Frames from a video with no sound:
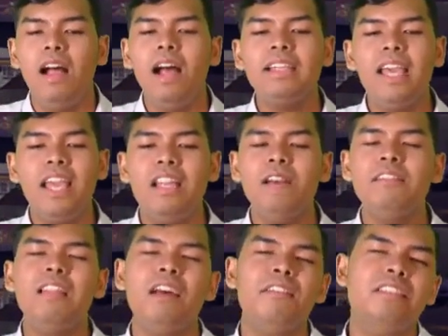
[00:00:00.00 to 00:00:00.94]
Again,
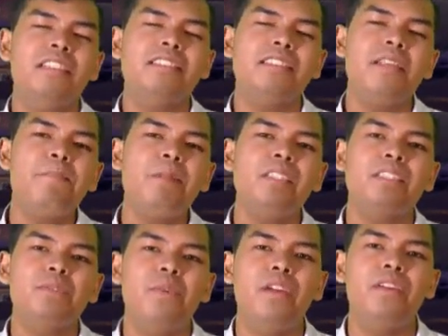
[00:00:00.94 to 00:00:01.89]
ang the, the
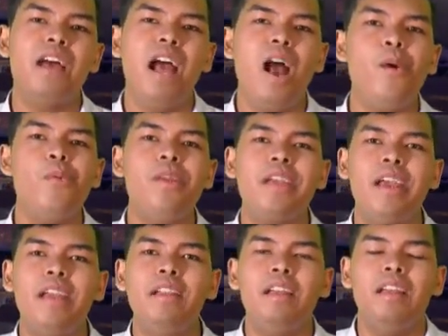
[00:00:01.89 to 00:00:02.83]
simplest way on how we
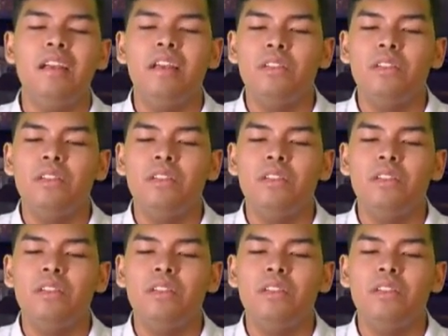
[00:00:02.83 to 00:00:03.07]
can